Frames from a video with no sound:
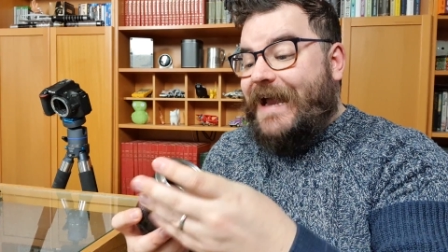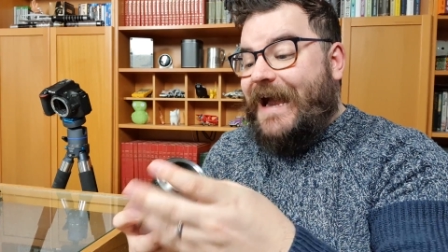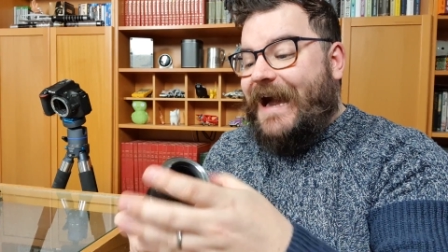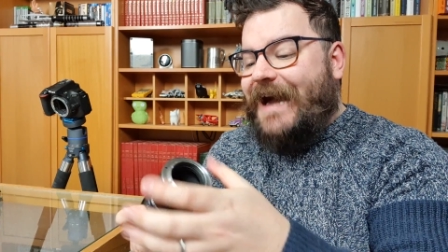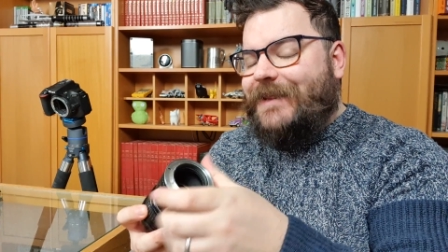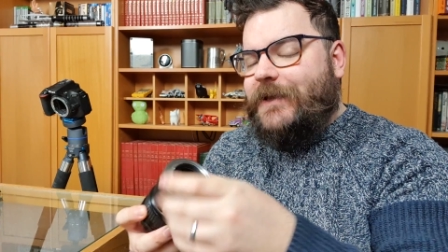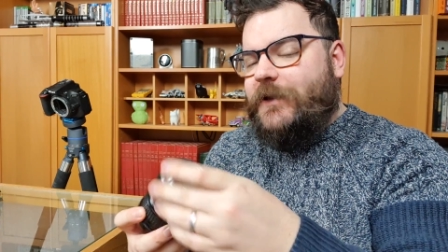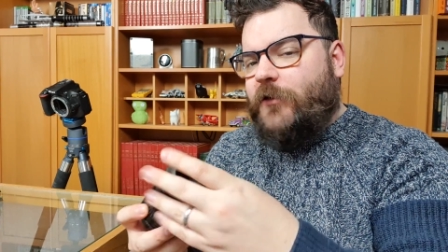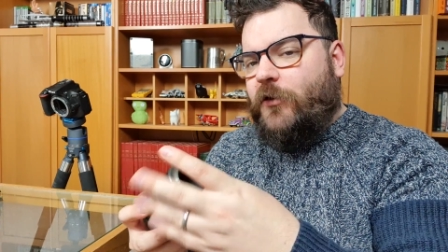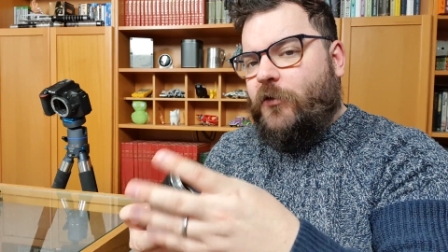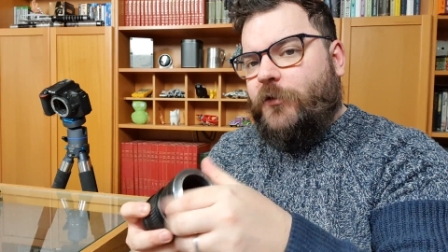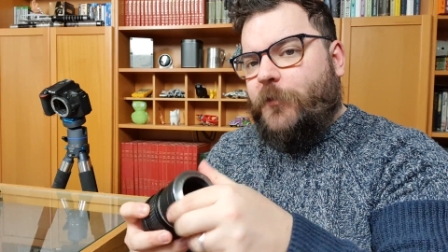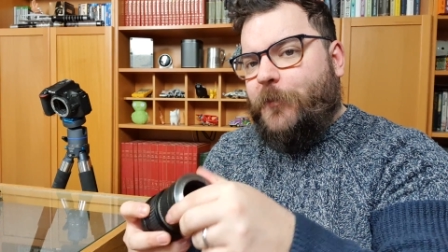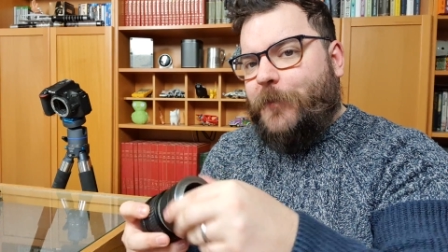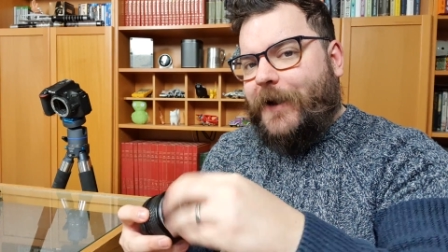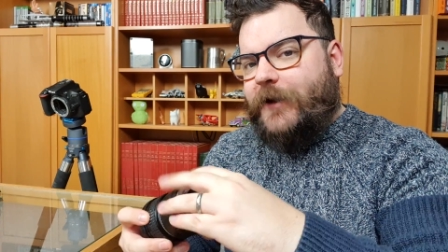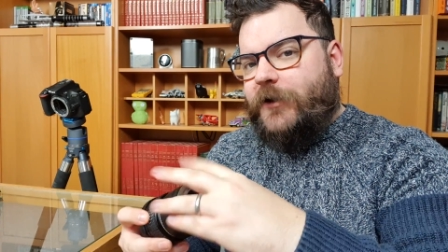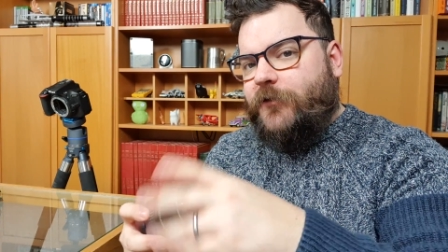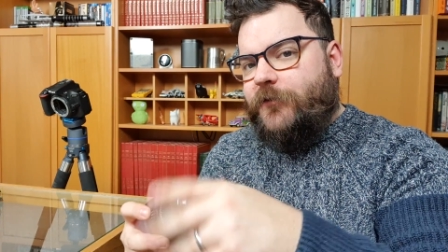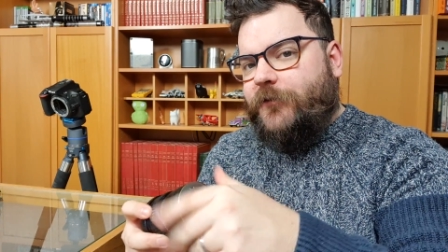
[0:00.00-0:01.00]
And then on the
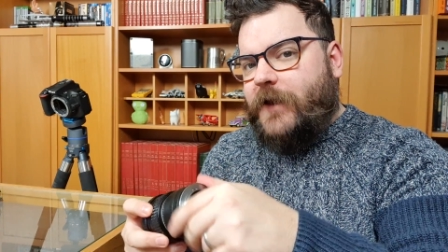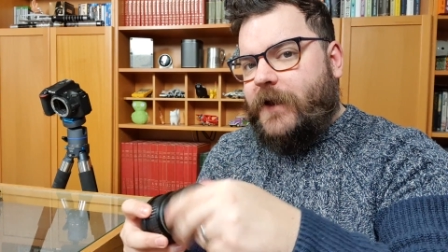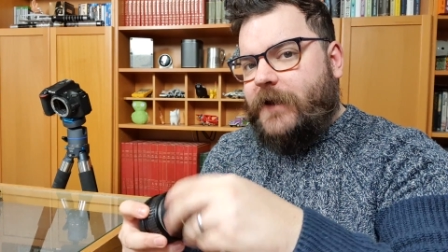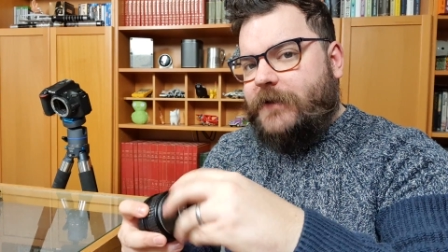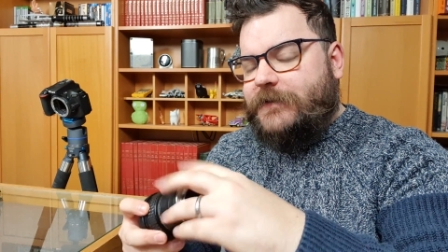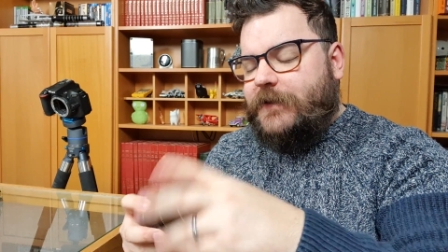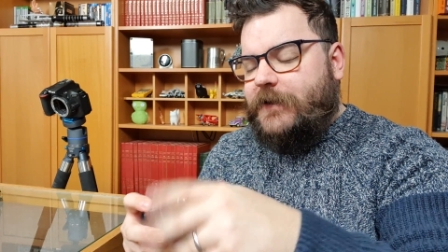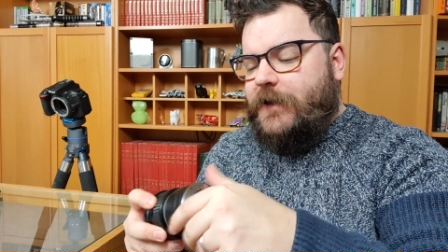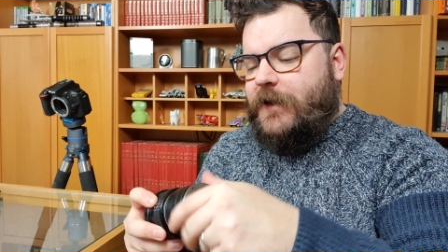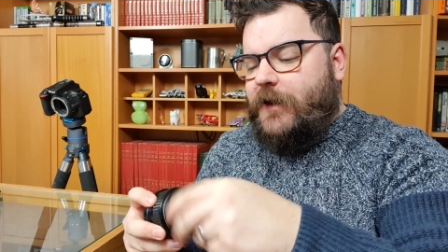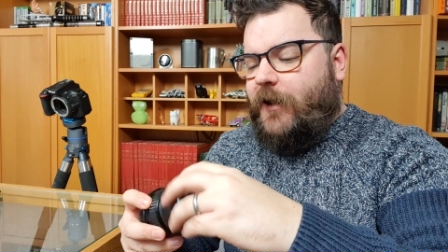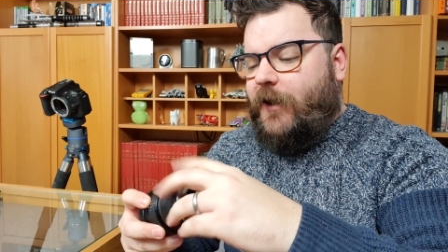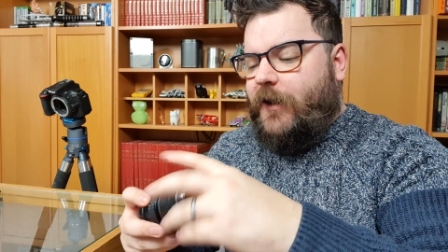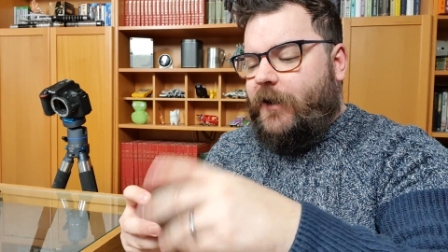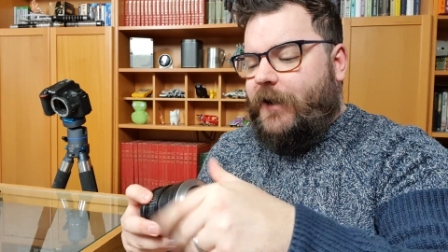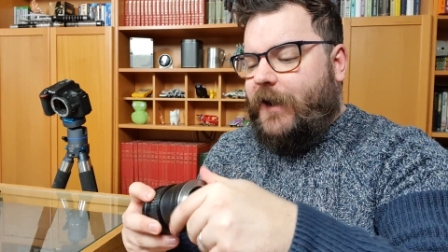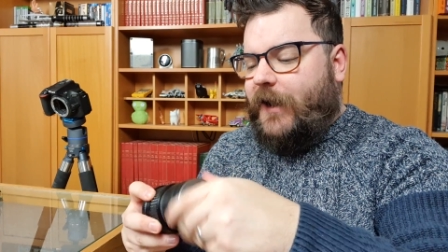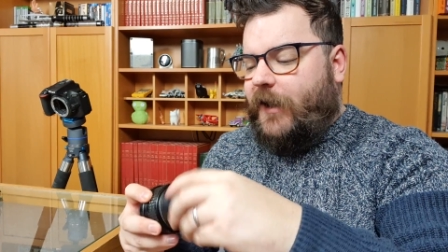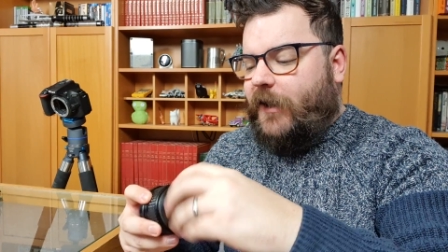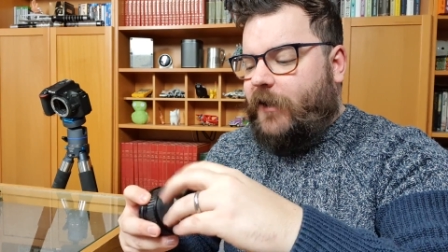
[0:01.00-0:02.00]
back of that, I
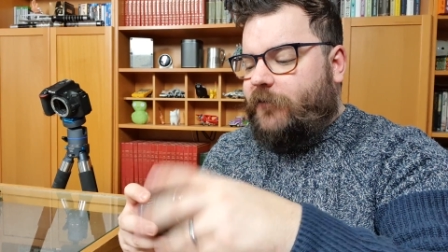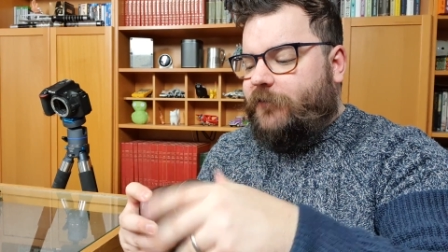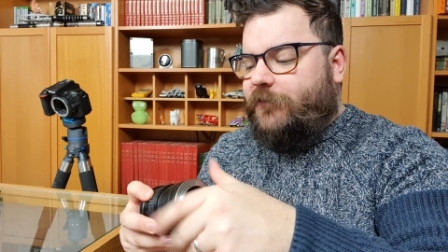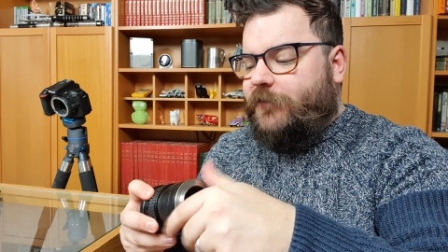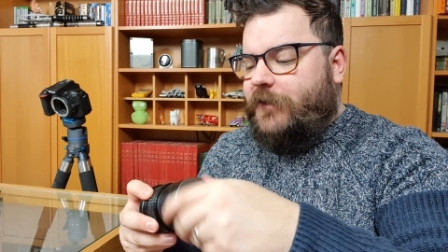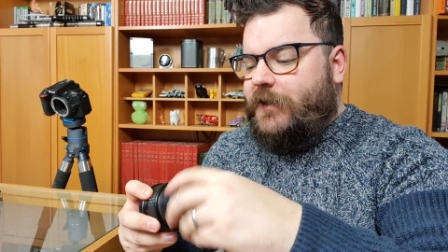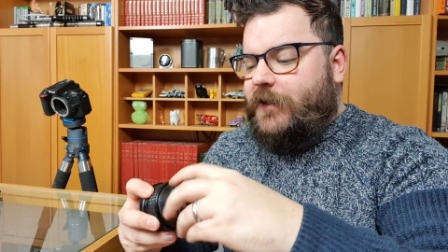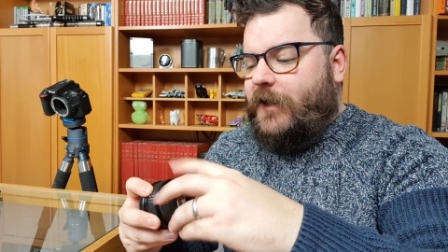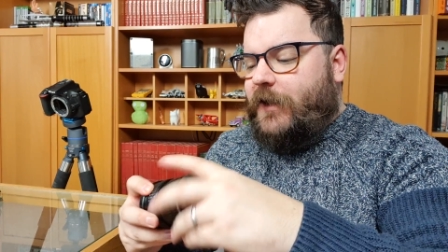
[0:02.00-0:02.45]
have